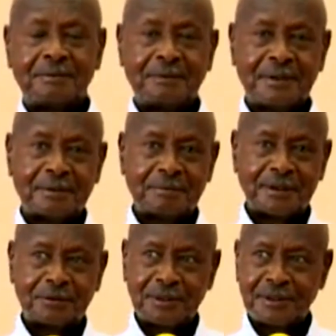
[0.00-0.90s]
Well,
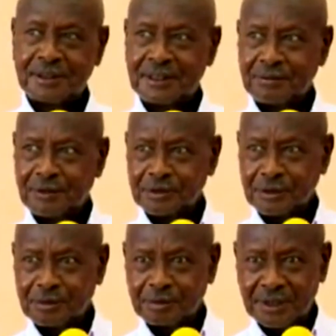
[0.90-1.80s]
but when the dam was
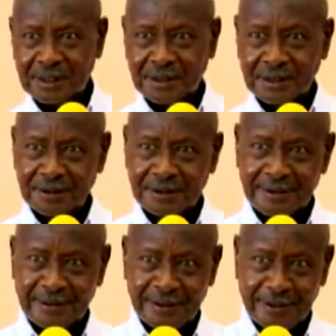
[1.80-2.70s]
going to break,
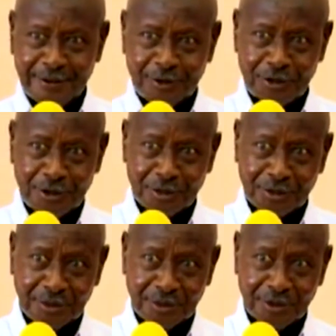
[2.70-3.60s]
I, I, didn't see
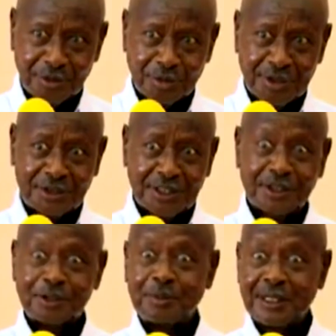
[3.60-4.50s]
you going to read
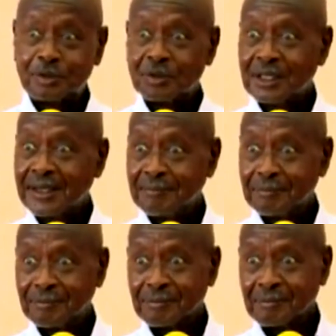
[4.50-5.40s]
Shakespeare to the dam.